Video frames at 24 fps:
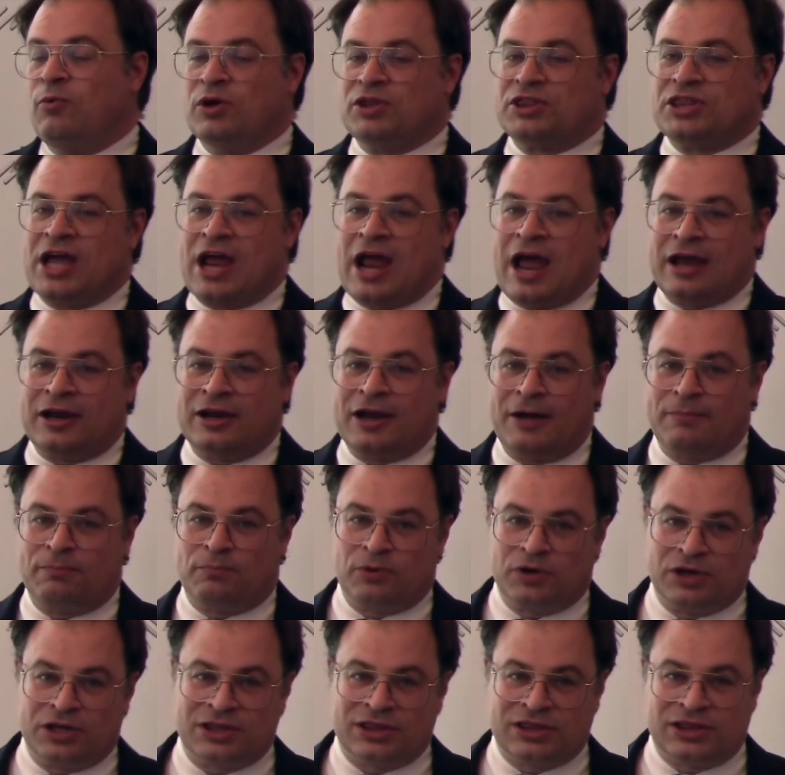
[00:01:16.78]
what they end
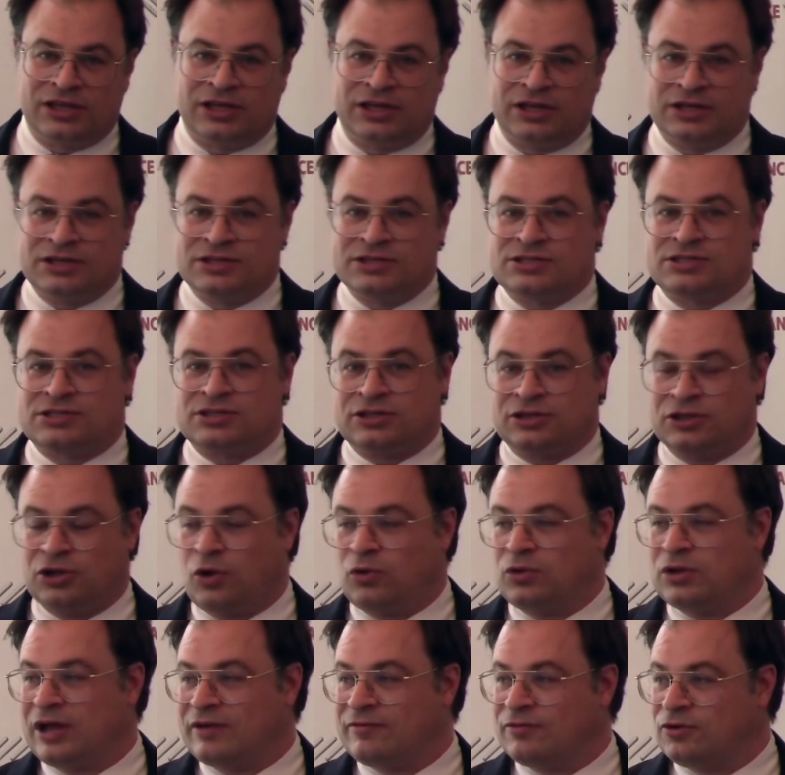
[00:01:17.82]
up with is
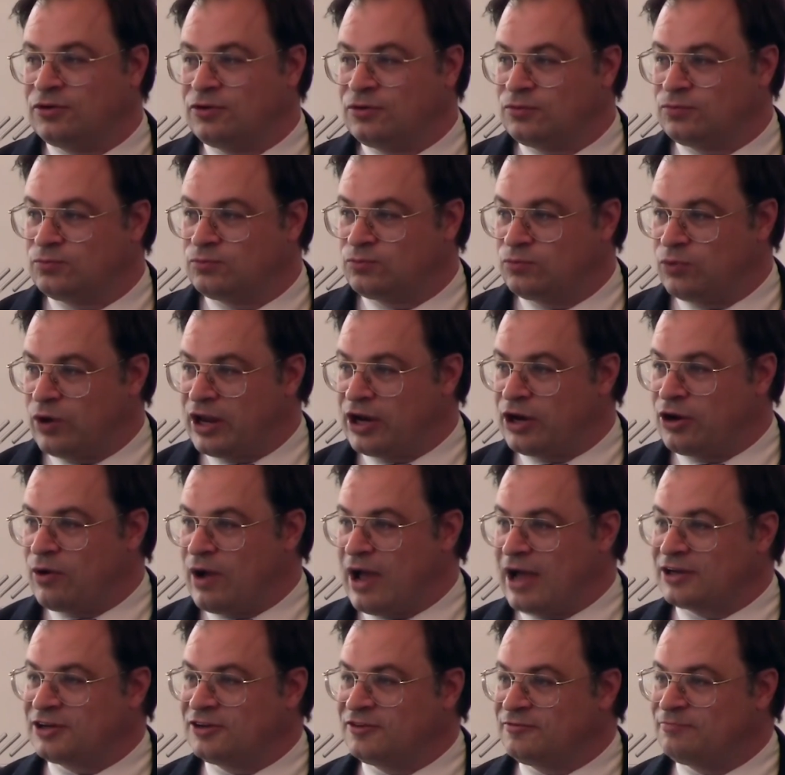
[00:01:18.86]
low-level
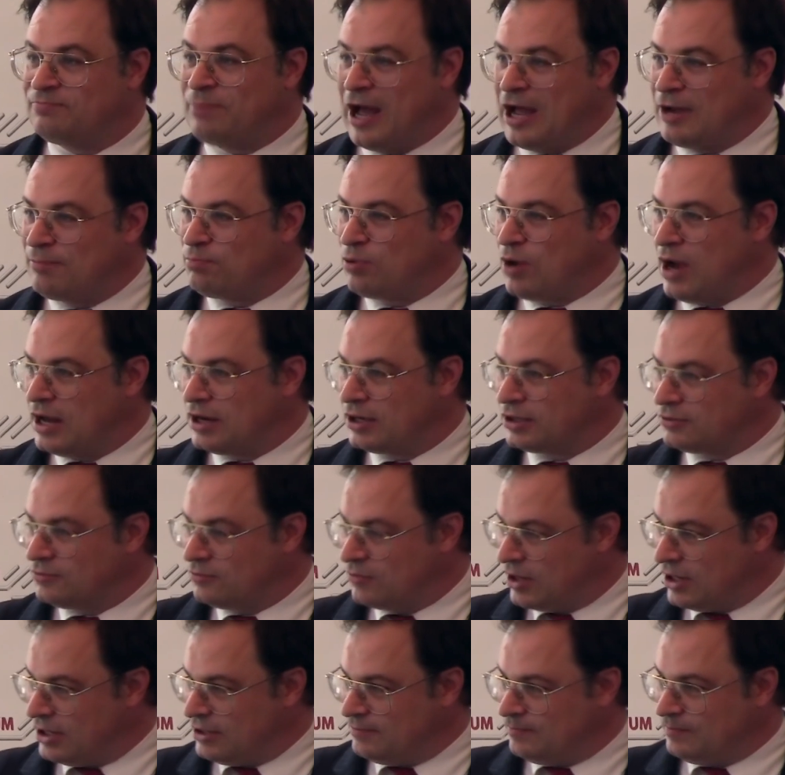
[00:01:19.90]
radioactive byproduct,
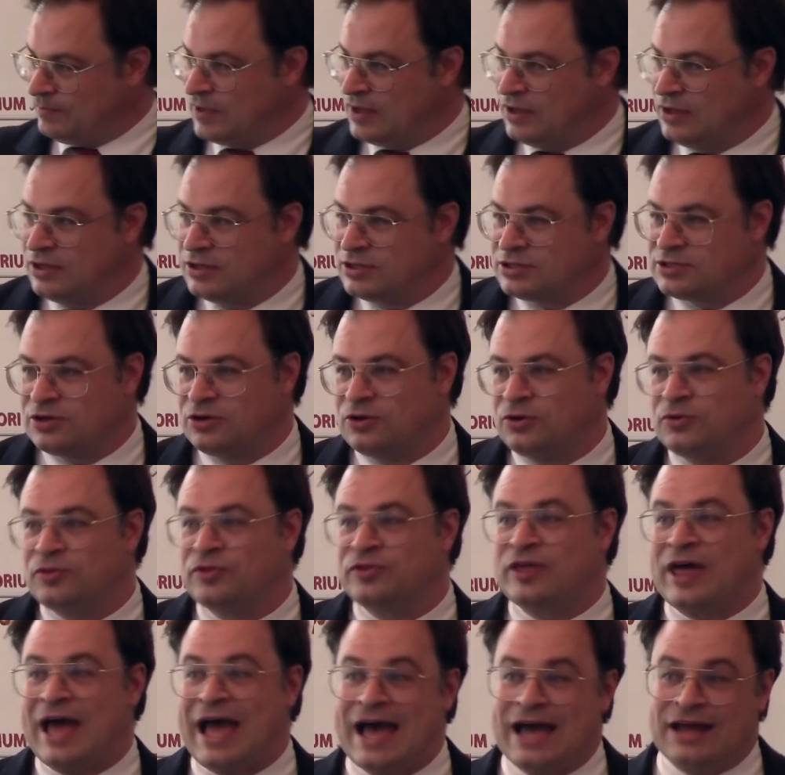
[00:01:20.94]
right?
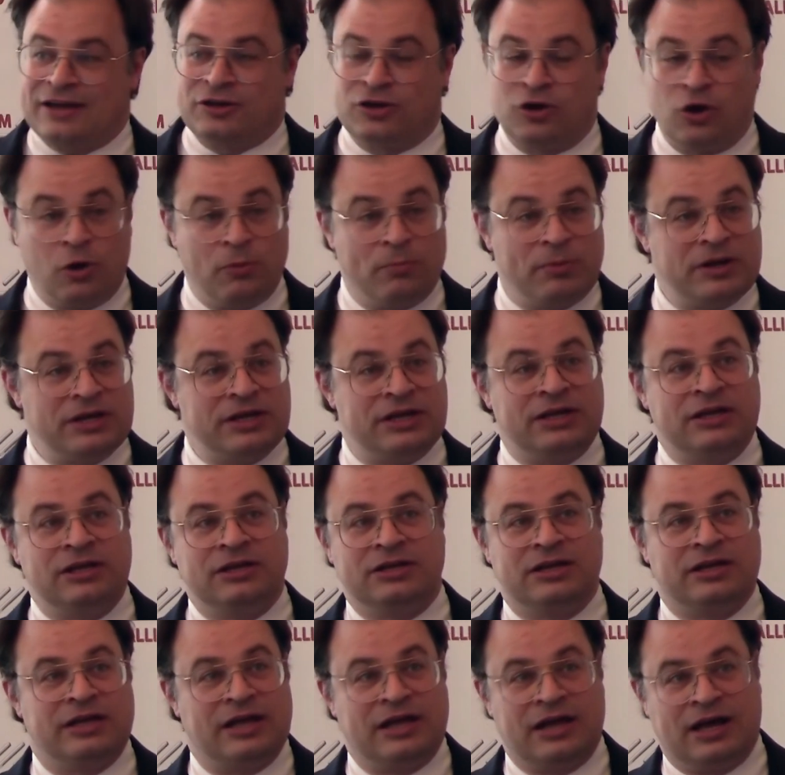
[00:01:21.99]
So that,
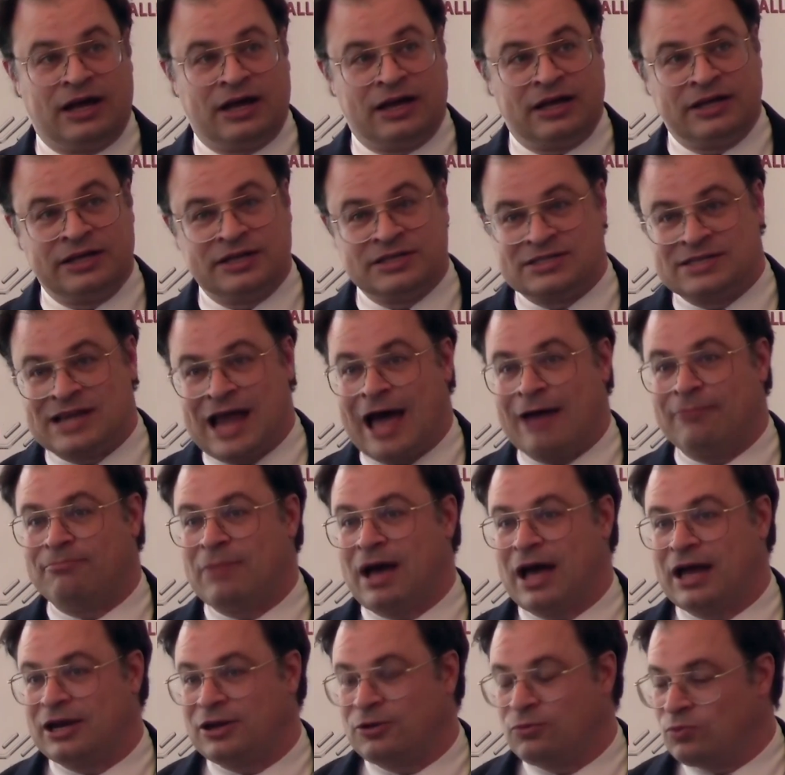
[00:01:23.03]
nobody is not
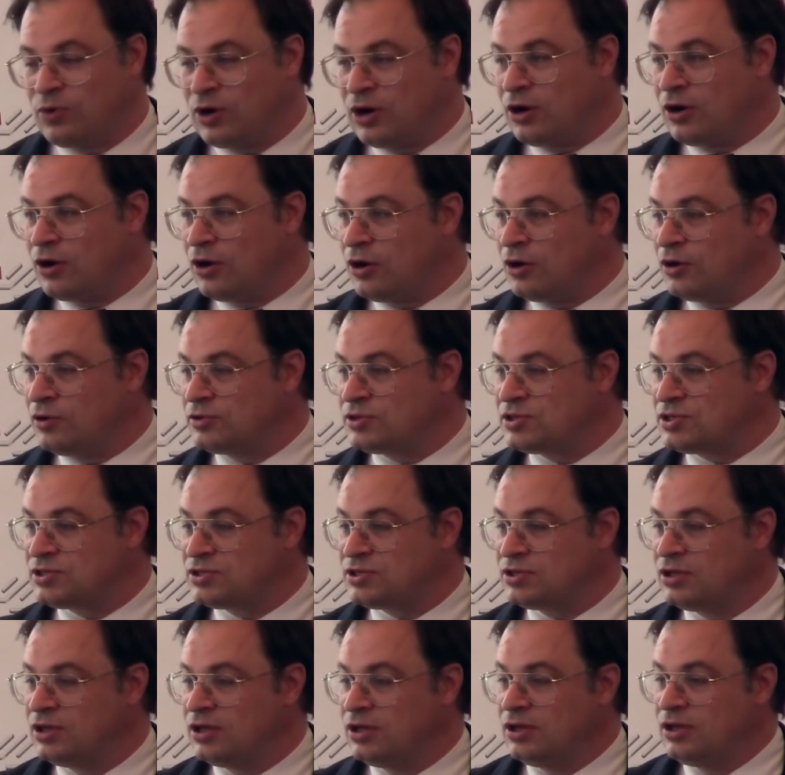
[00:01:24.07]
mining rare
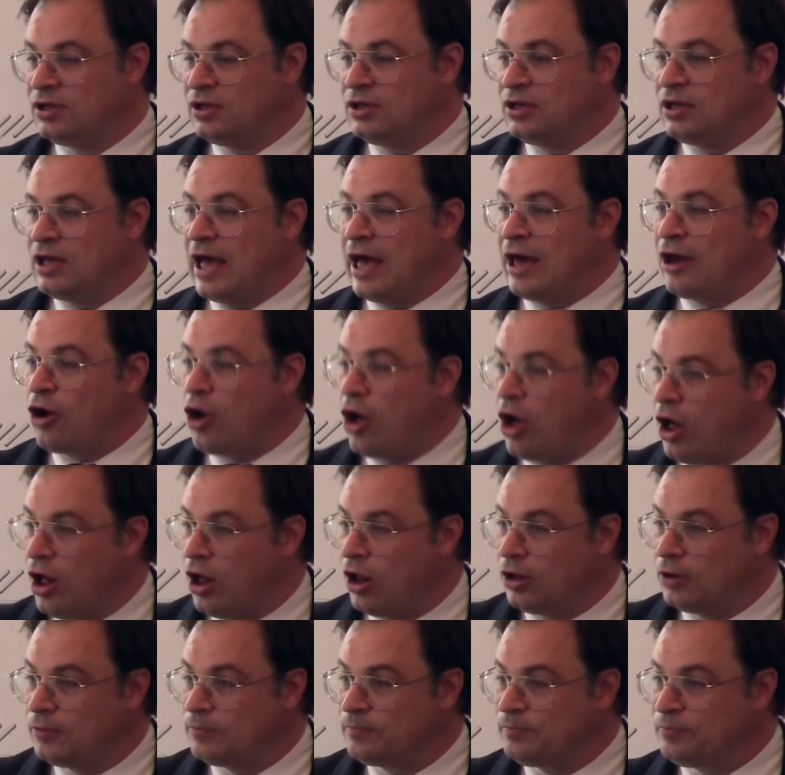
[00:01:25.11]
earths at
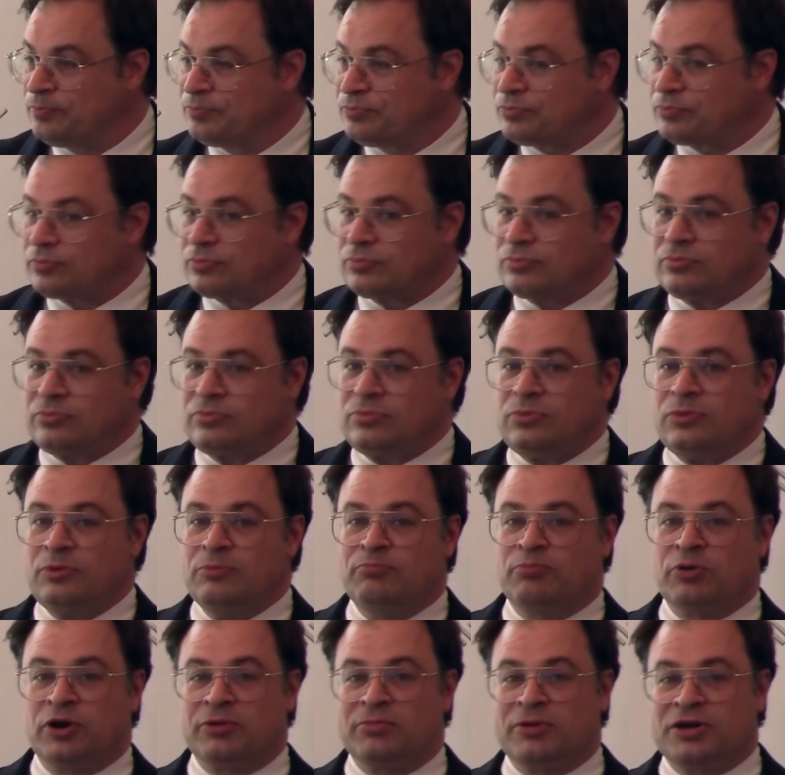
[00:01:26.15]
all.
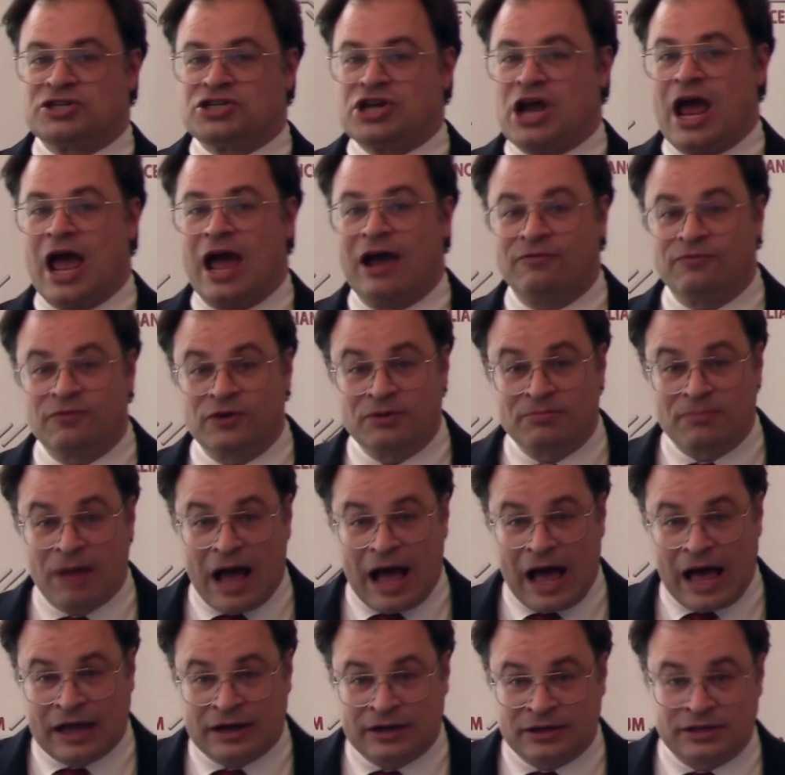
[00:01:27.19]
Pretty much every
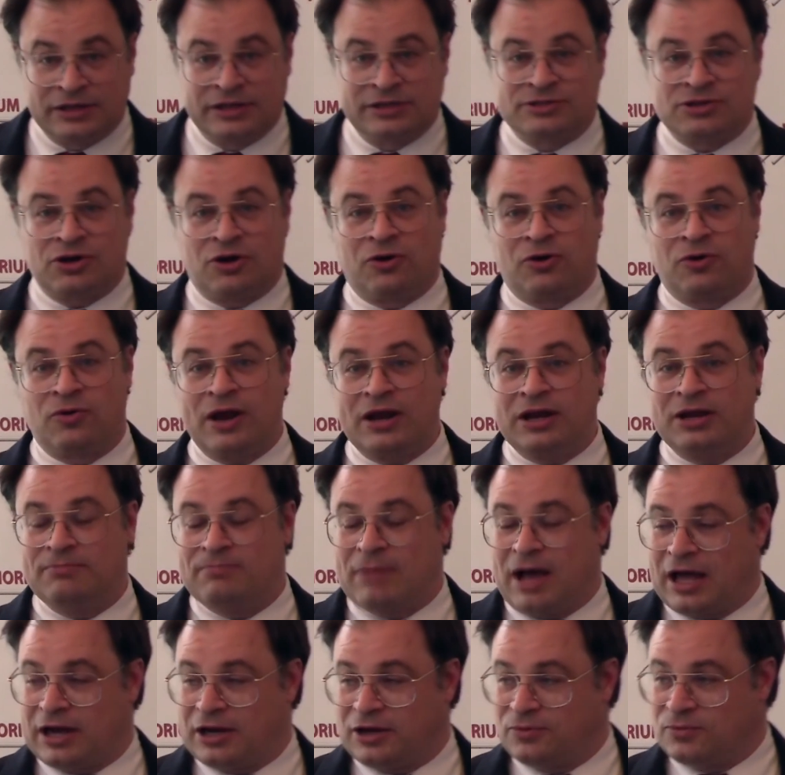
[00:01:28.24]
mine is already
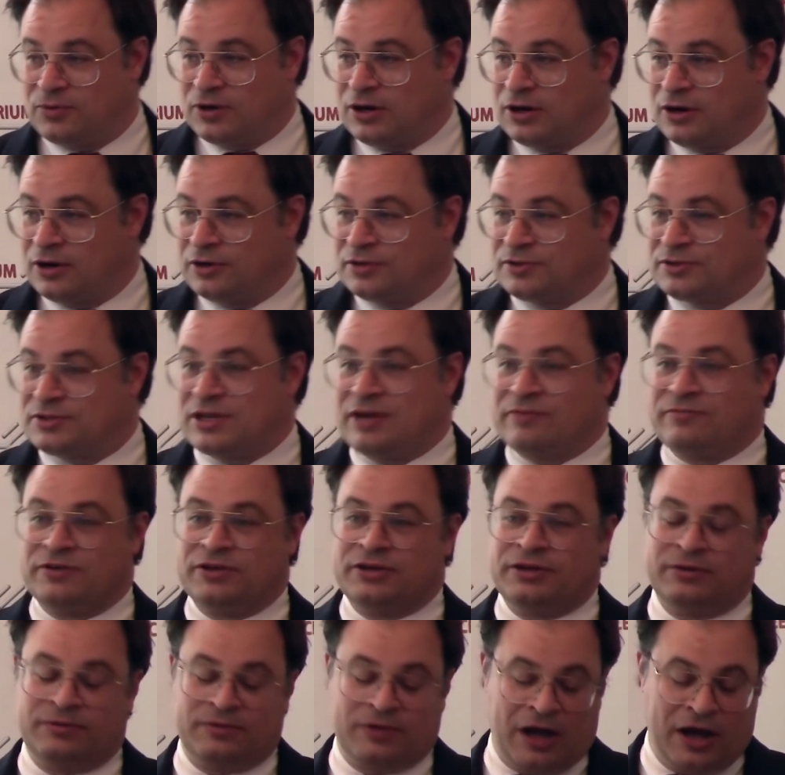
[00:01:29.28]
mining rare earths.
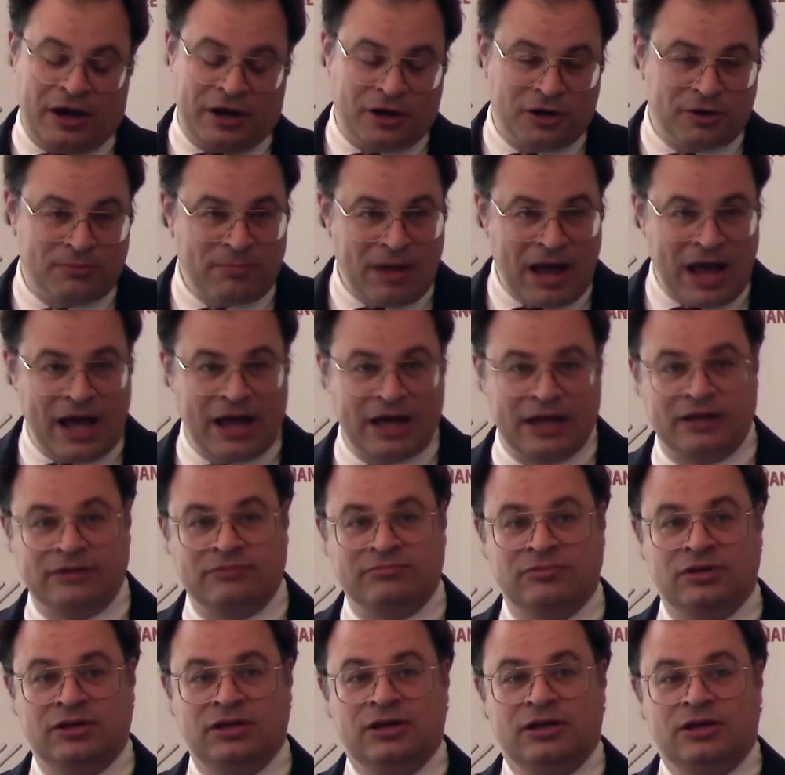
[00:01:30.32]
Every iron
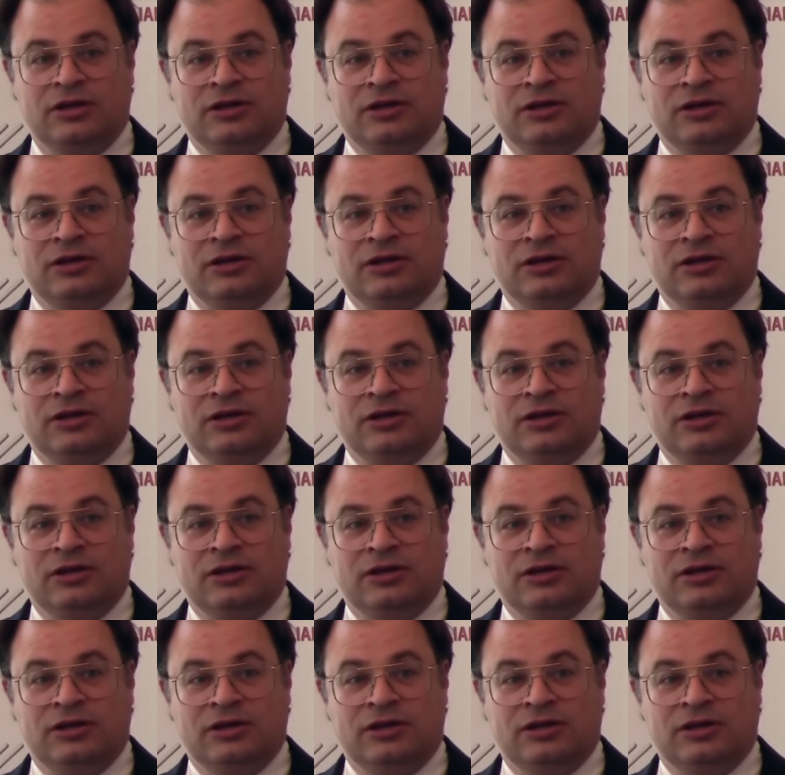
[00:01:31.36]
mine,